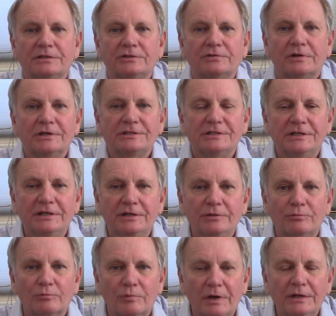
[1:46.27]
the
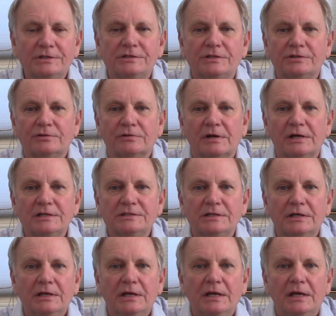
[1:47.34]
trustee runs the trust.